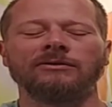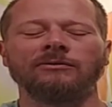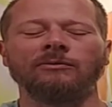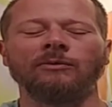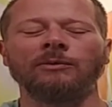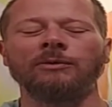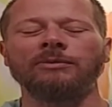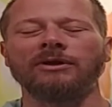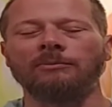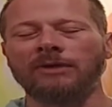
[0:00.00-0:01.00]
what would
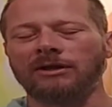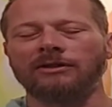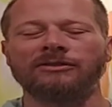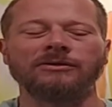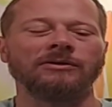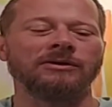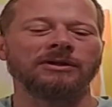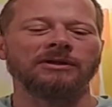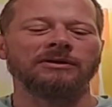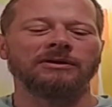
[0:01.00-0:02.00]
be a minute
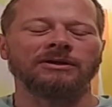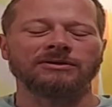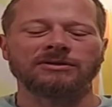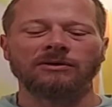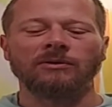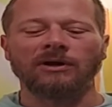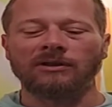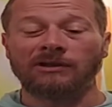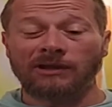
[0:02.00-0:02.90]
30 and so on,